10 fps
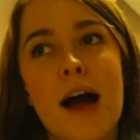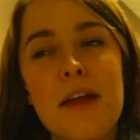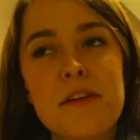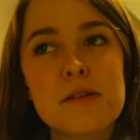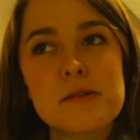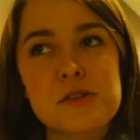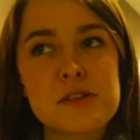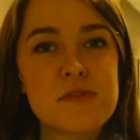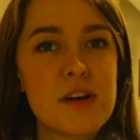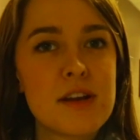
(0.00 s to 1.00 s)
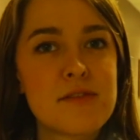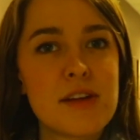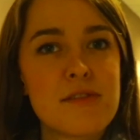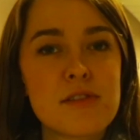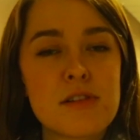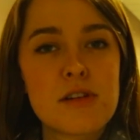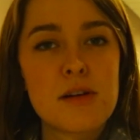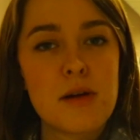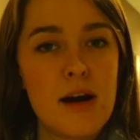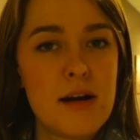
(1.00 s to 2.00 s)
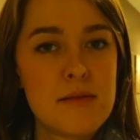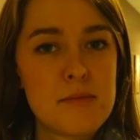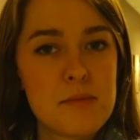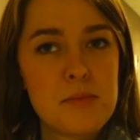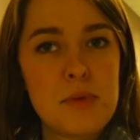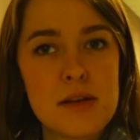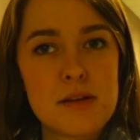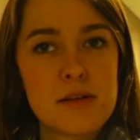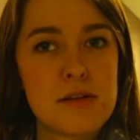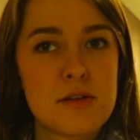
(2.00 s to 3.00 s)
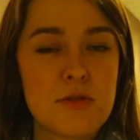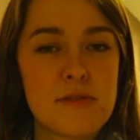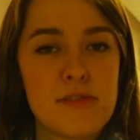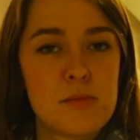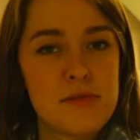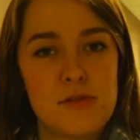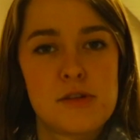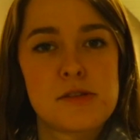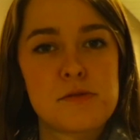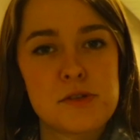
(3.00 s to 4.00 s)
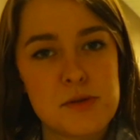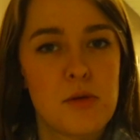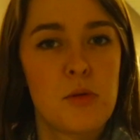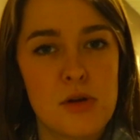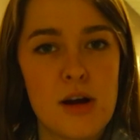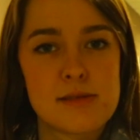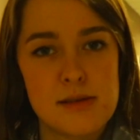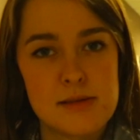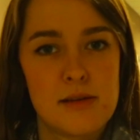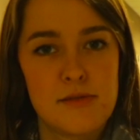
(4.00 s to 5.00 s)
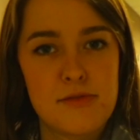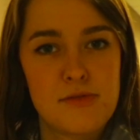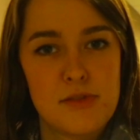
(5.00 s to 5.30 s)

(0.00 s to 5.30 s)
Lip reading: I thought it was just fun. I've never been in a short film before, so just the whole process of,